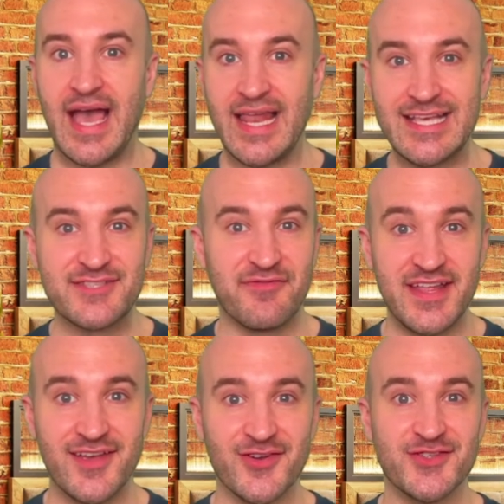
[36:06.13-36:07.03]
Aly's
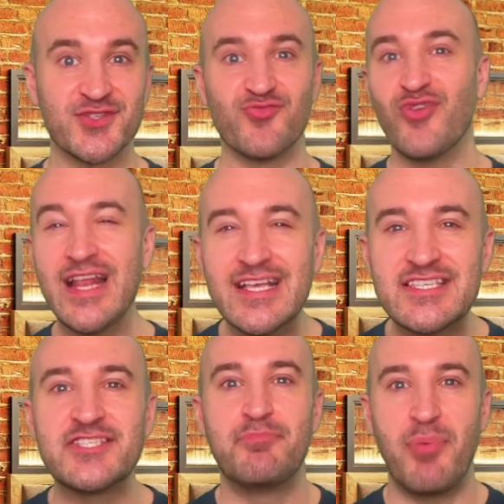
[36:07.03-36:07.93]
videos really
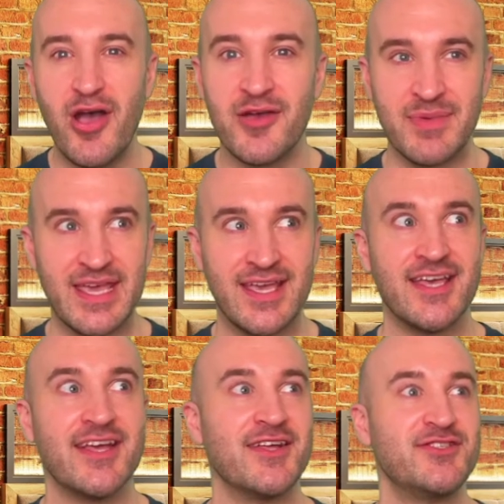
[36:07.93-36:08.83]
spur me
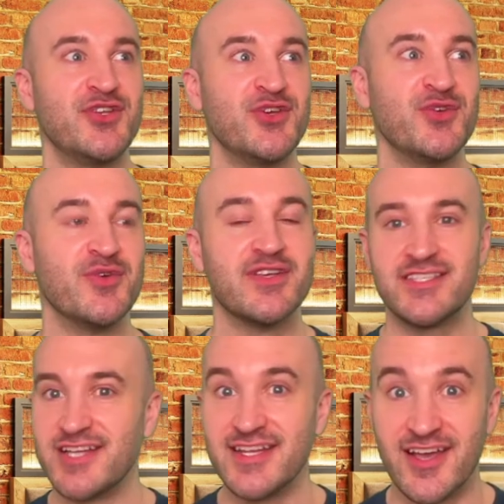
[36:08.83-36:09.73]
to
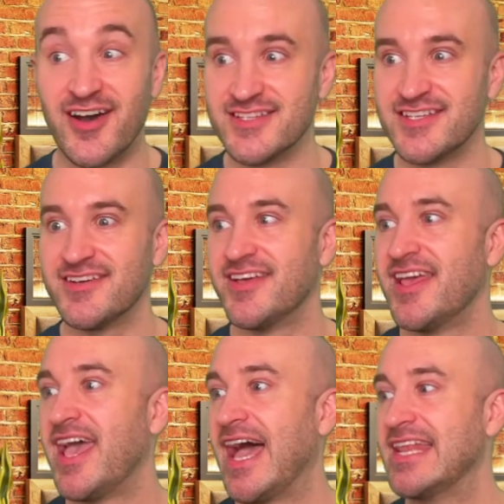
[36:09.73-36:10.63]
study harder.
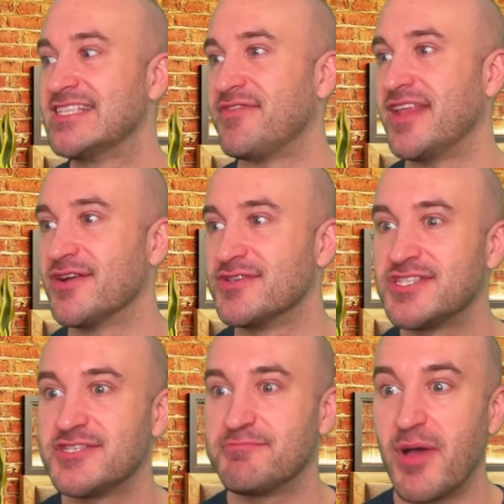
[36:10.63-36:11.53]
Aly's videos
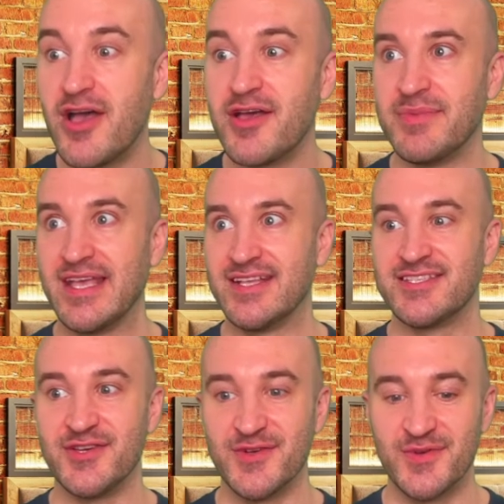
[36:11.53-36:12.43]
spur me
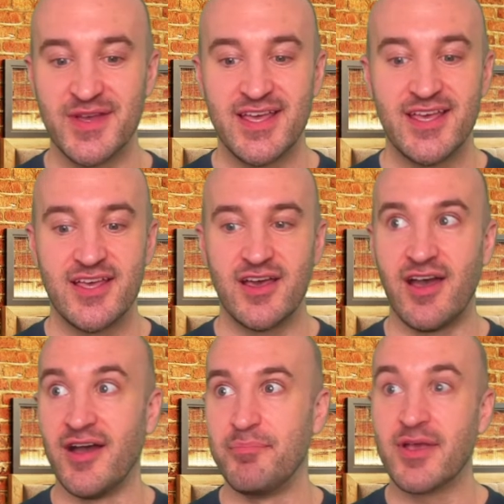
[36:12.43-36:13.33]
to
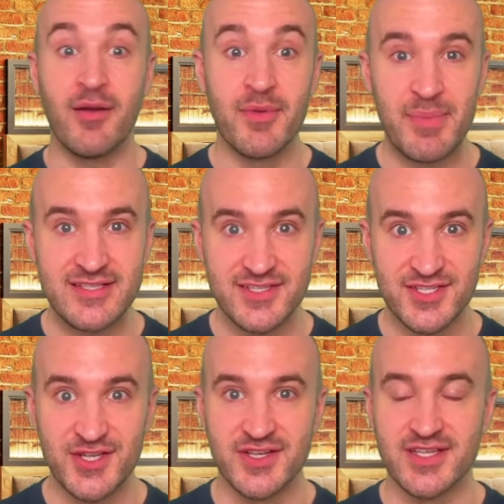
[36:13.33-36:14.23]
become a better
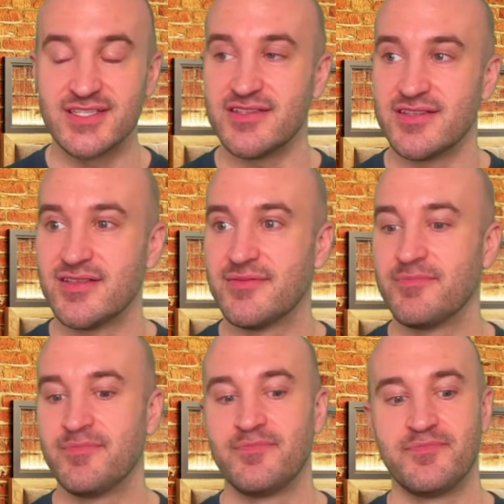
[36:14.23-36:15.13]
student.
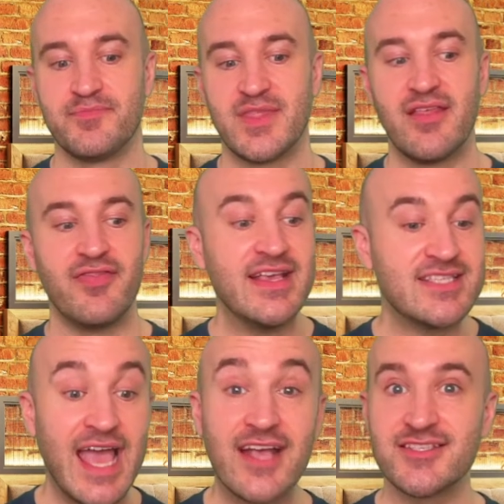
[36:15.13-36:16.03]

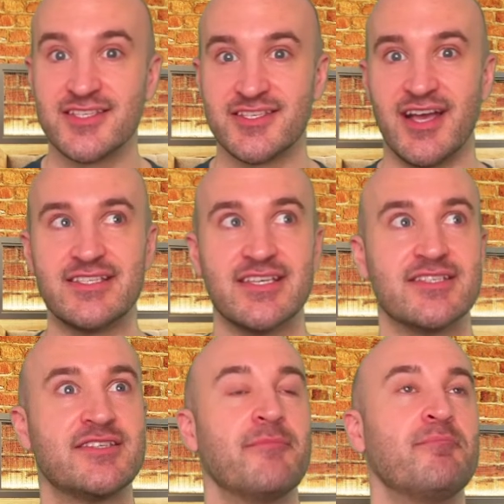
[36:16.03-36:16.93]
These
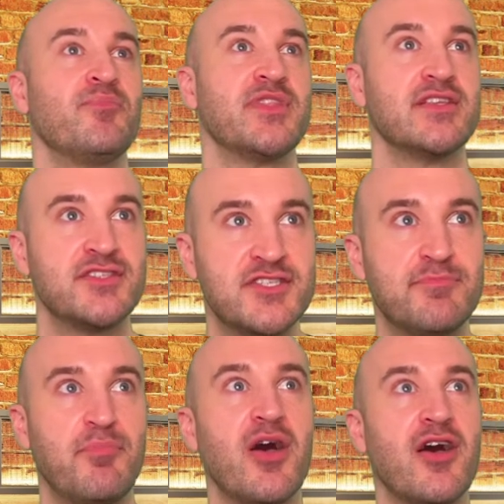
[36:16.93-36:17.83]
exercises
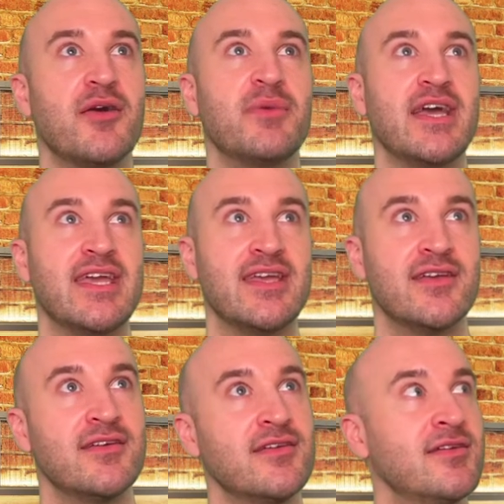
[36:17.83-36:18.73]
spur
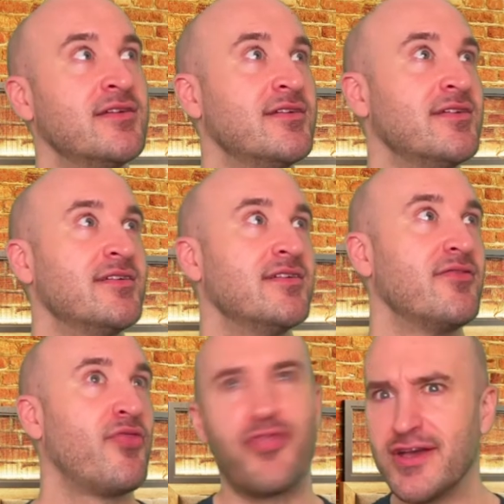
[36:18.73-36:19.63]
my
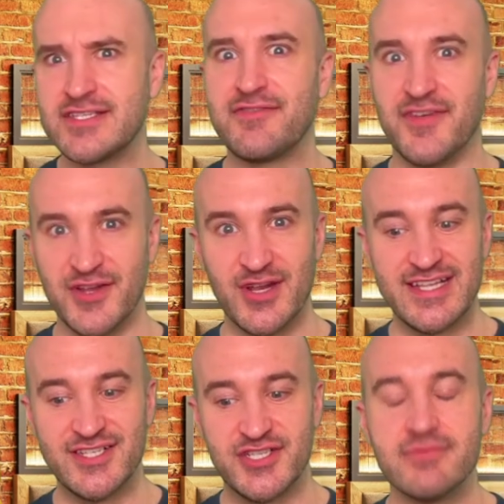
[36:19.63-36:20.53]
thirst for
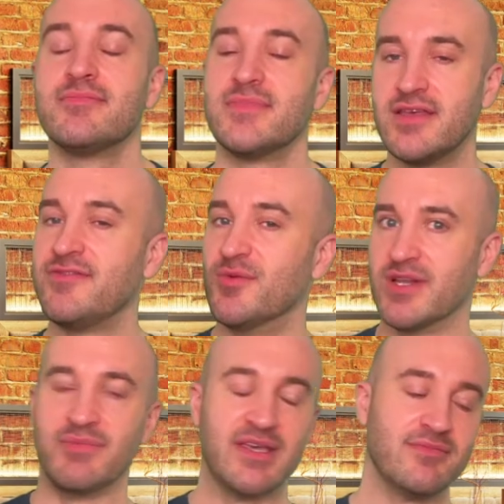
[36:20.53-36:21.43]
knowledge, if you
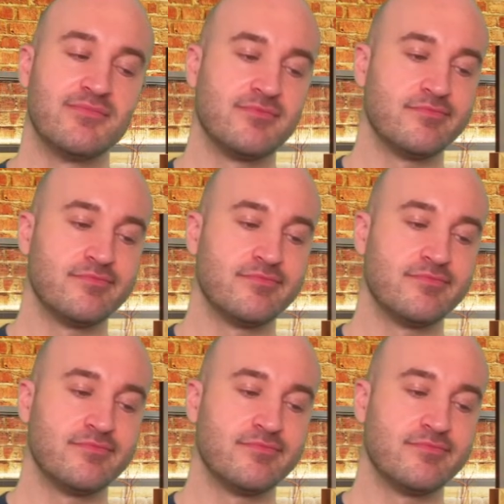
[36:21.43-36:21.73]
want to be,